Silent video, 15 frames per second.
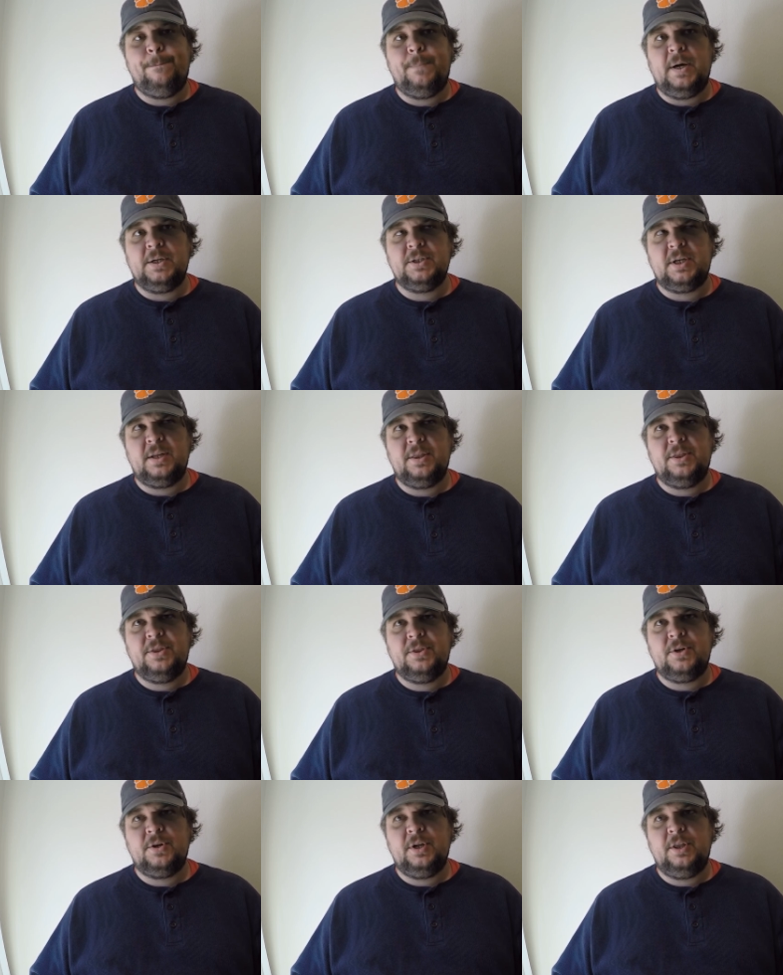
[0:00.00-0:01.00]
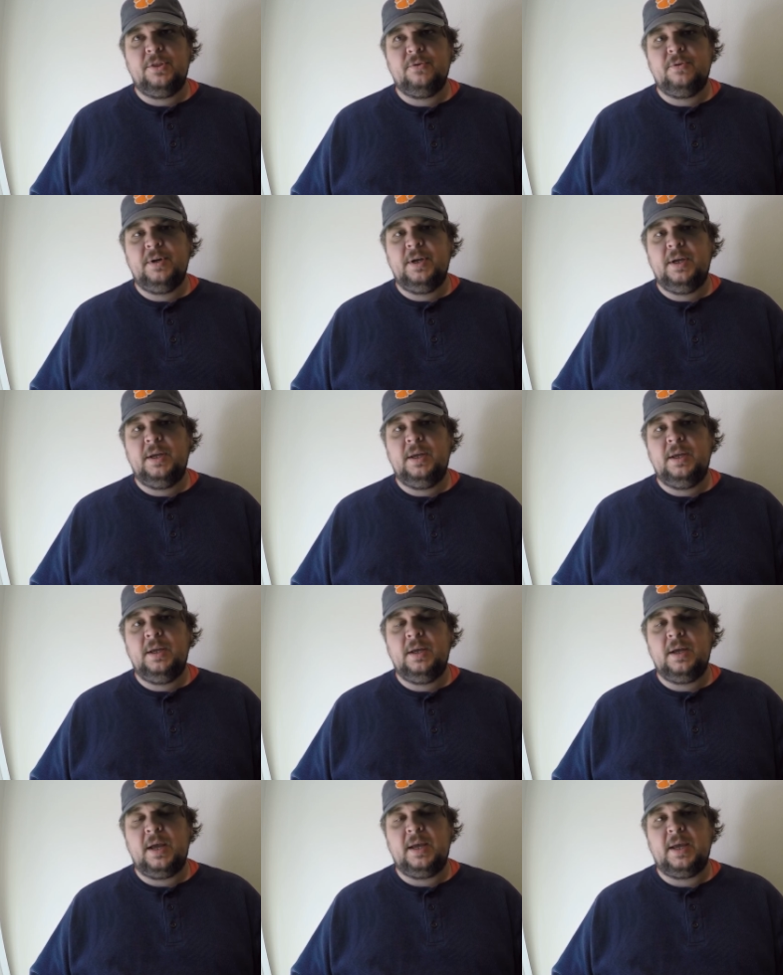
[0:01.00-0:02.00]
Buckshot
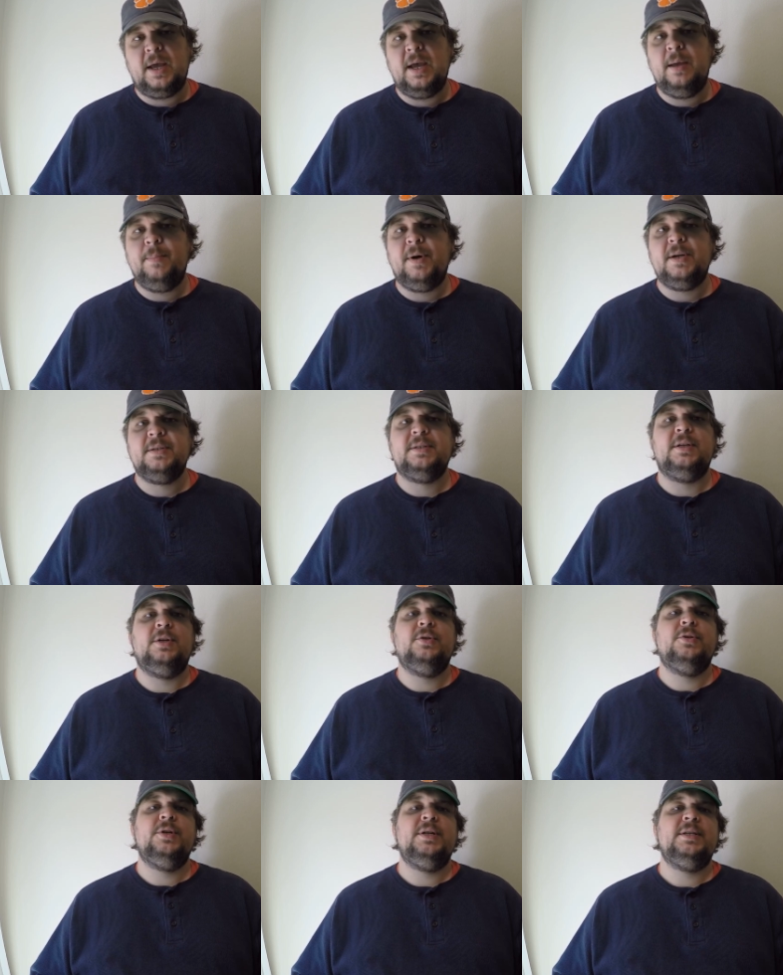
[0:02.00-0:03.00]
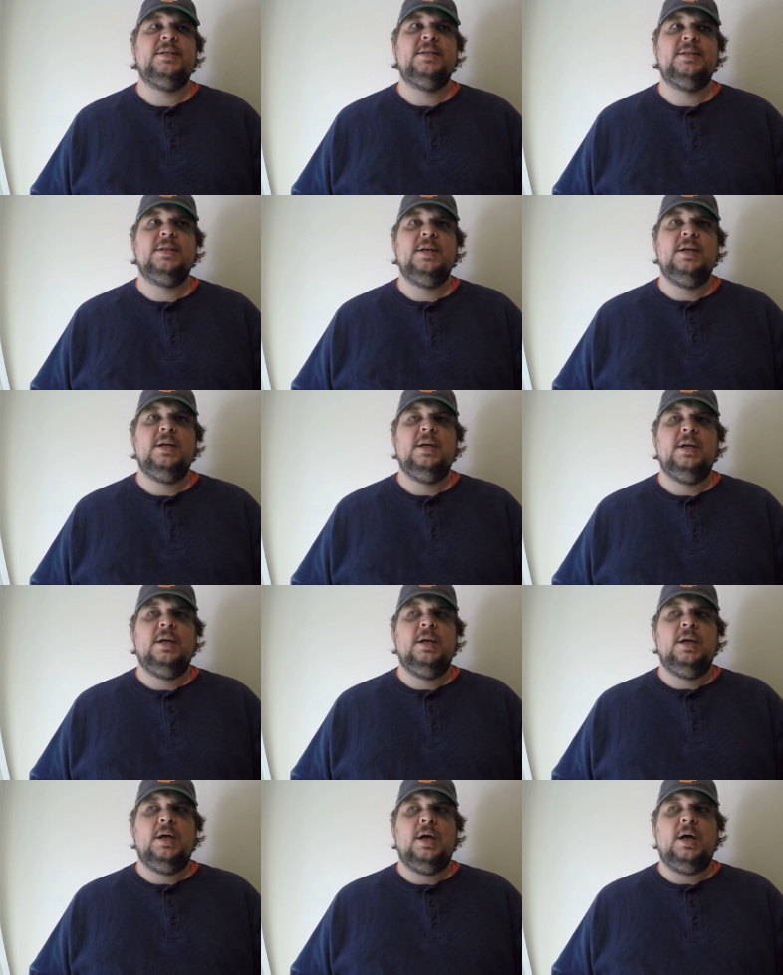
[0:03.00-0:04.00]
33, aka Boston Chris.
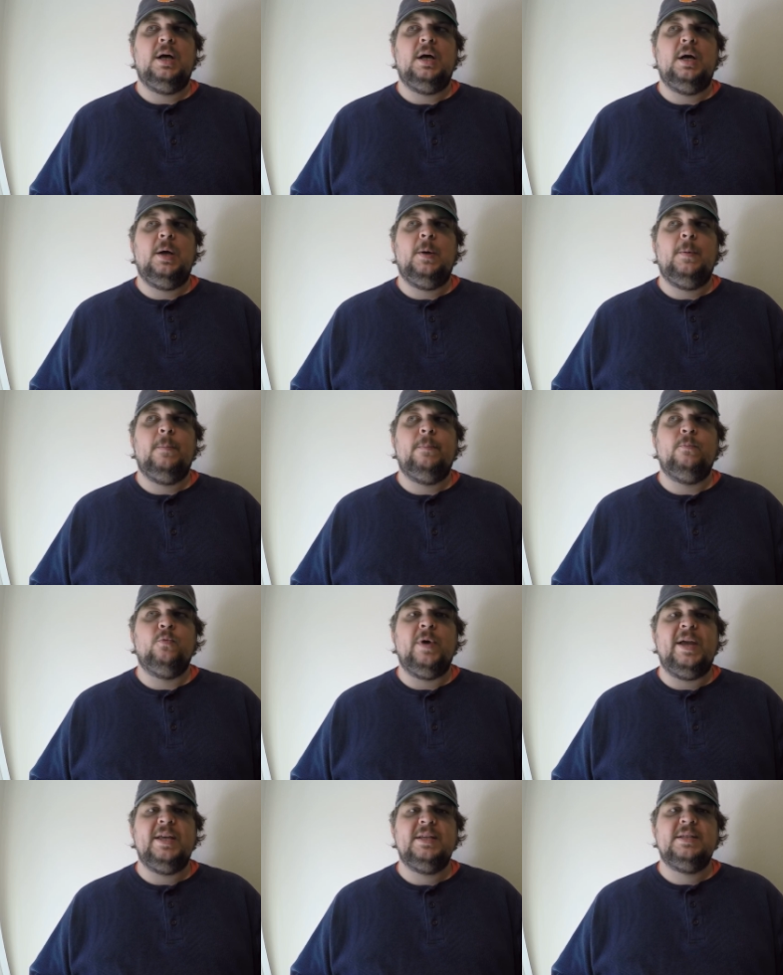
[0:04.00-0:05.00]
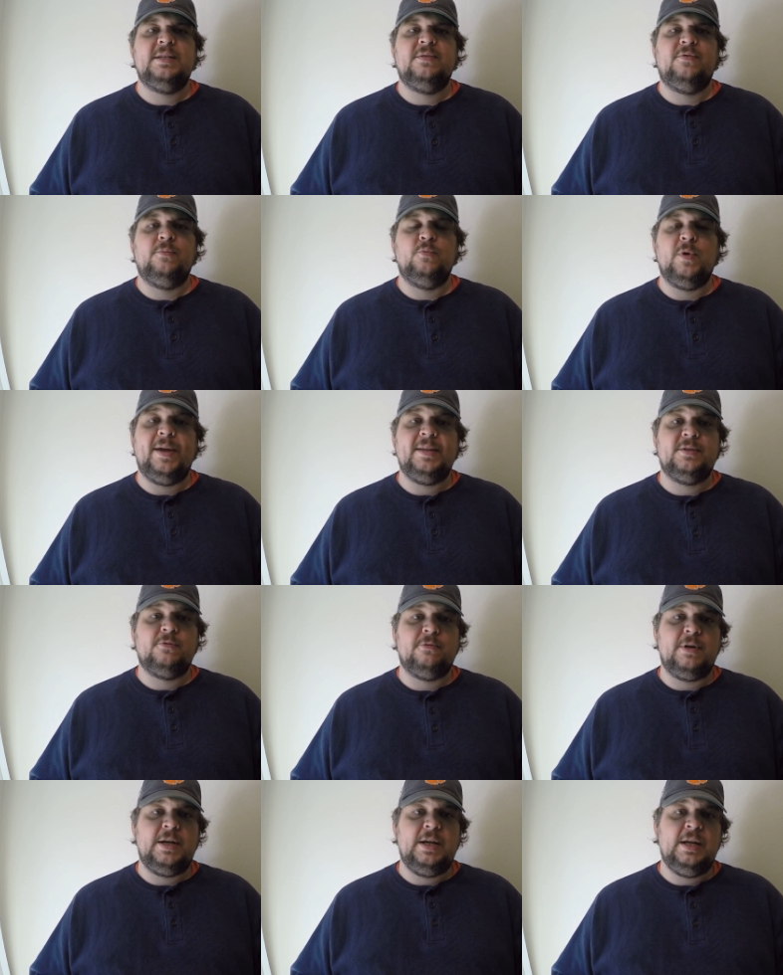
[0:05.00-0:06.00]
Rez from Rez
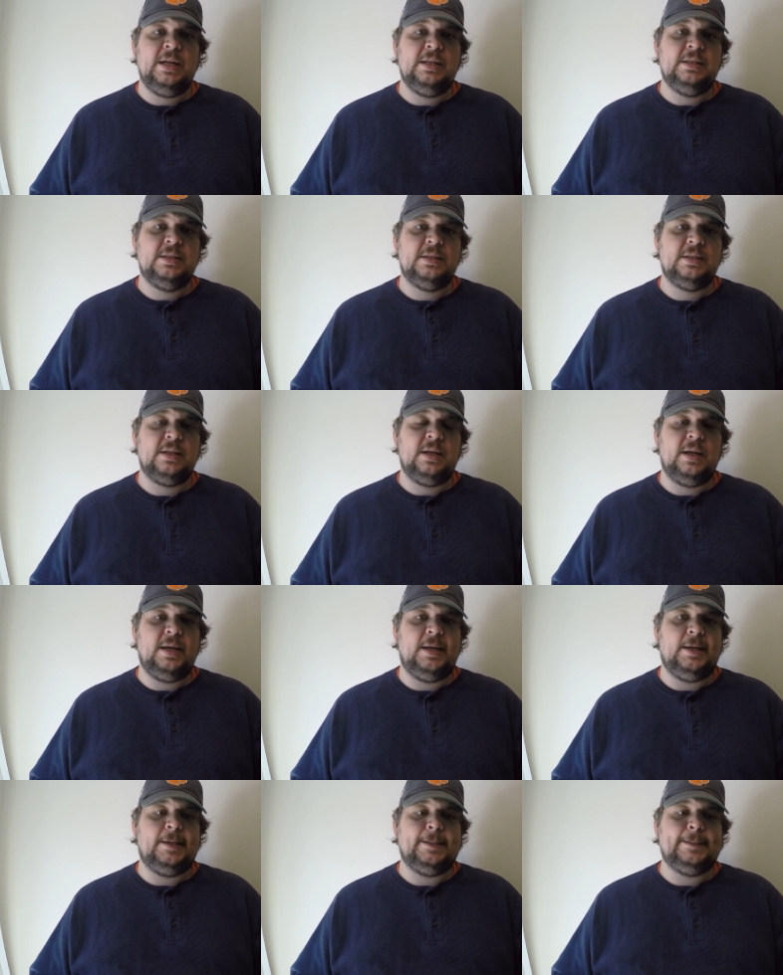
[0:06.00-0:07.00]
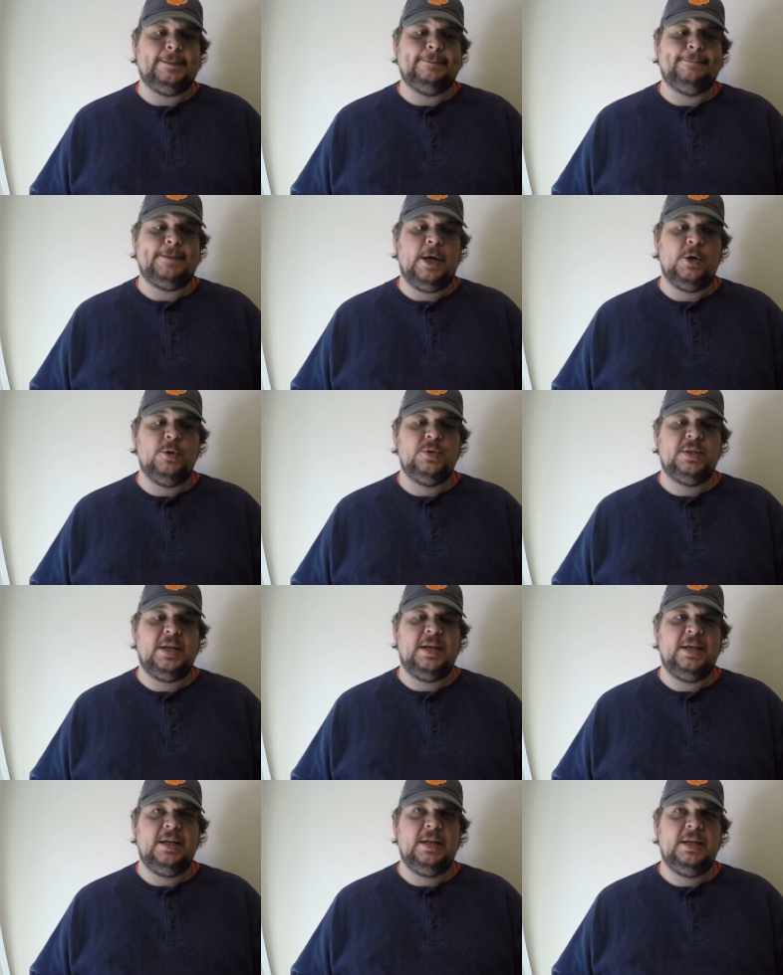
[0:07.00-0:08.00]
Reads.
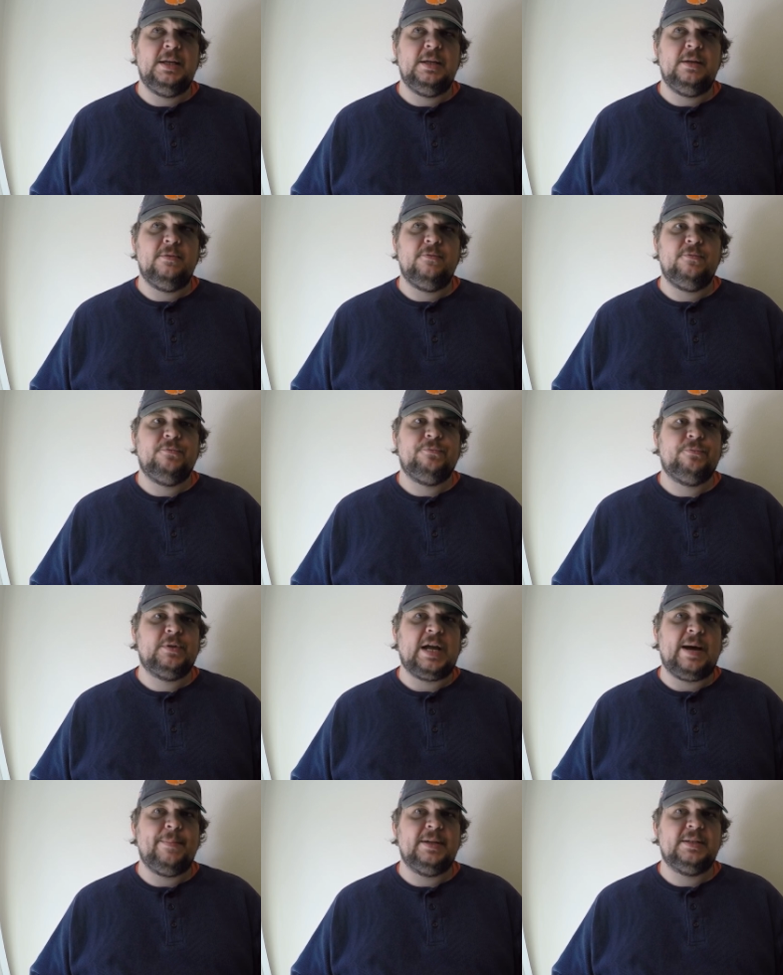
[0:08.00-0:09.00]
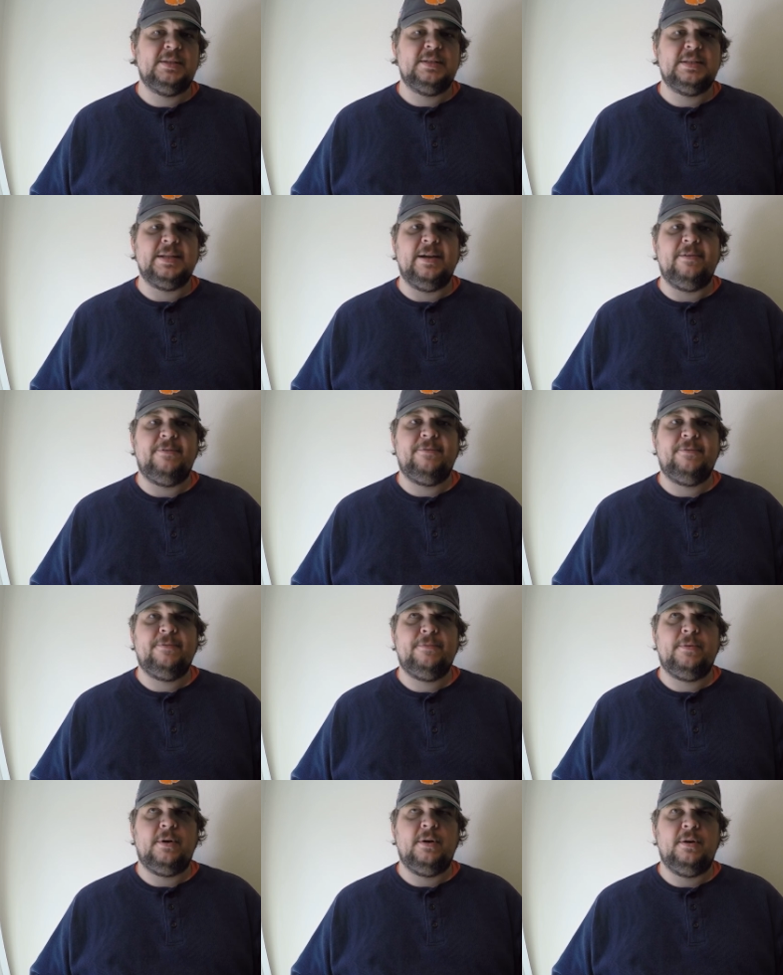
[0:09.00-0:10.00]
Jose Comics and Stuff.
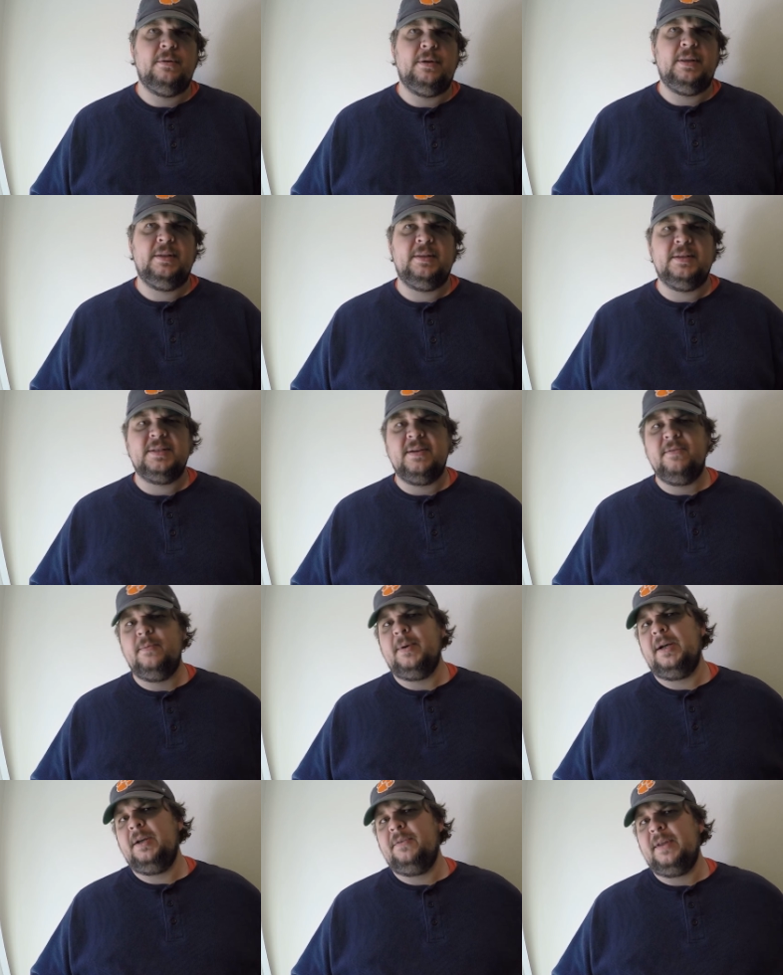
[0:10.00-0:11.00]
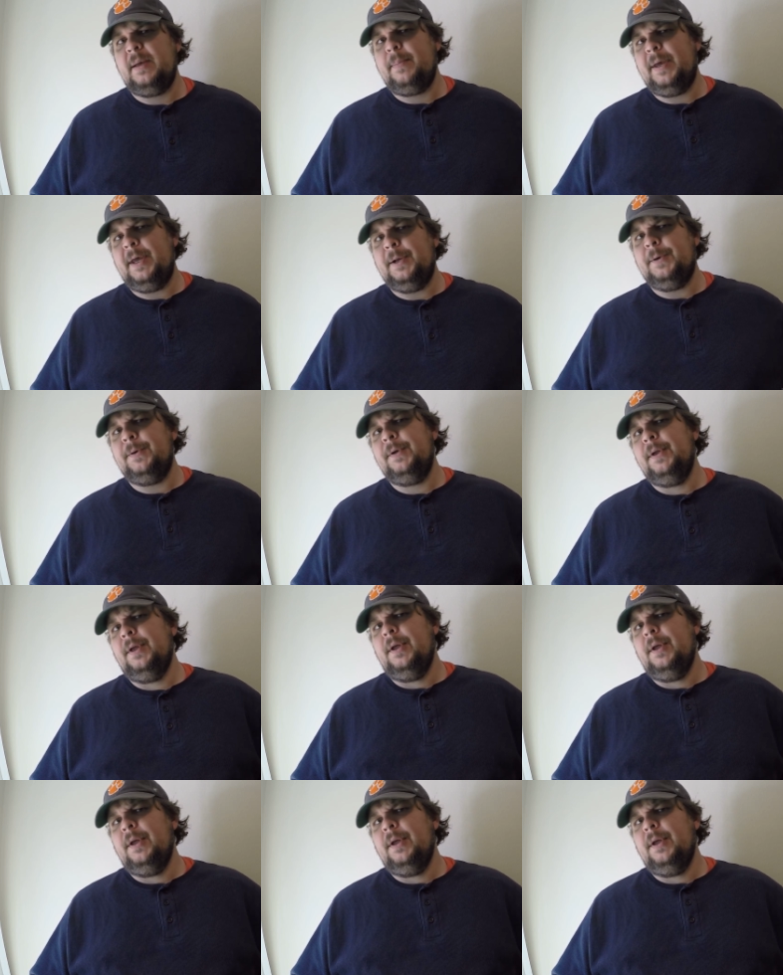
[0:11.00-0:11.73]
Or I think that's everybody on that panel.